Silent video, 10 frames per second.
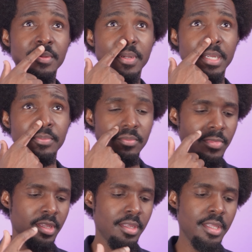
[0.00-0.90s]
Right?
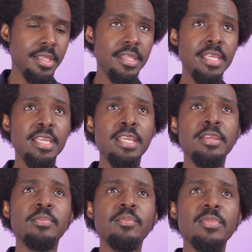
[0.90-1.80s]

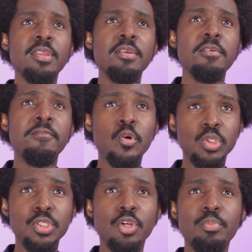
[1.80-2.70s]
The
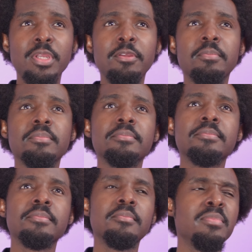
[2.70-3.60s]
phototherapy
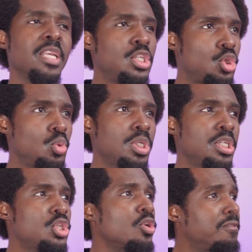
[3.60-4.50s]
is
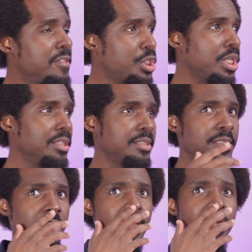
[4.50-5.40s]
usually
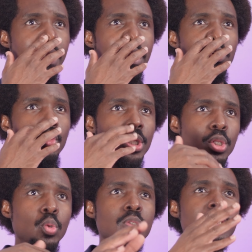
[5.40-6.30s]
sufficient in
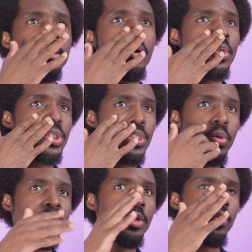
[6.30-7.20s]
reducing or
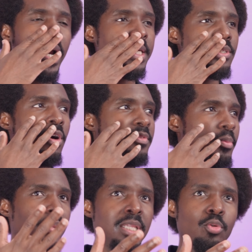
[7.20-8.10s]
slowing the rise of the
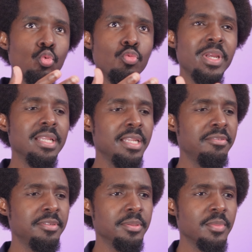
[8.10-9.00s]
bilirubin
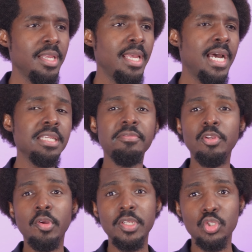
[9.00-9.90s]
level. And if
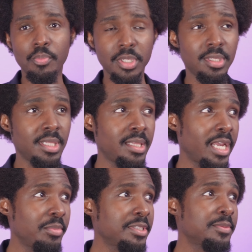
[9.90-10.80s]
you're in a tropical
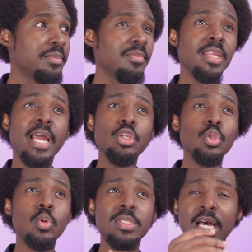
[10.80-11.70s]
climate and you
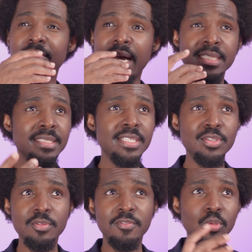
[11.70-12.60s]
don't have access
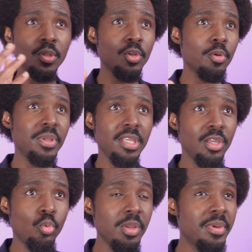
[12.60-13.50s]
to phototherapy
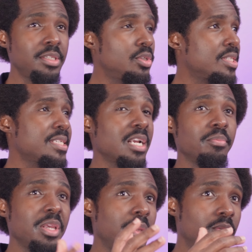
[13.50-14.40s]
equipment, you just carry the
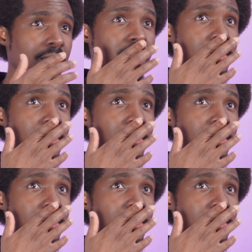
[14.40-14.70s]
baby out in